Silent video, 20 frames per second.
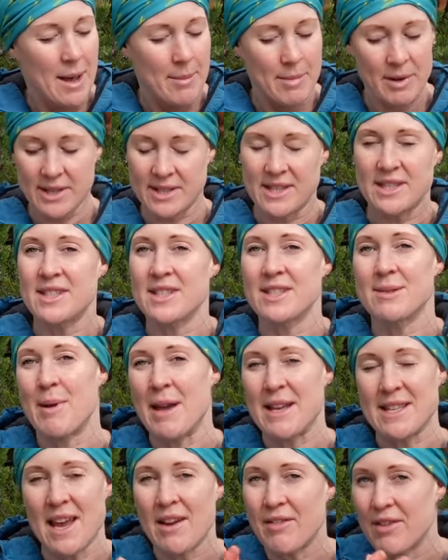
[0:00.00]
because it just
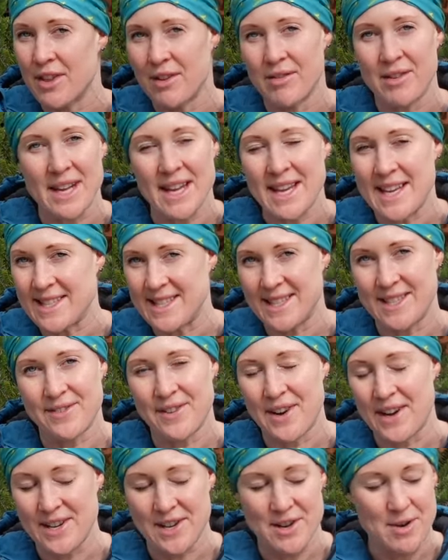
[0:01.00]
makes everything really easy to
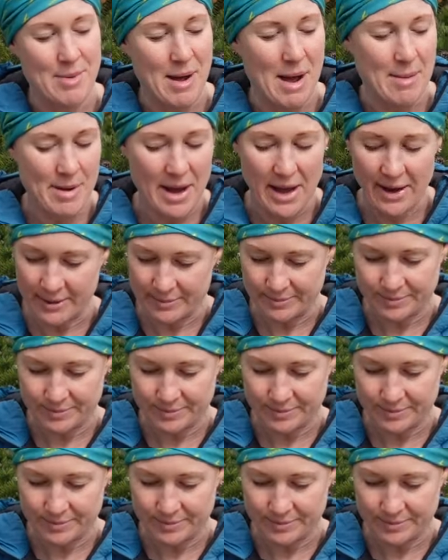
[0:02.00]
find in your backpack.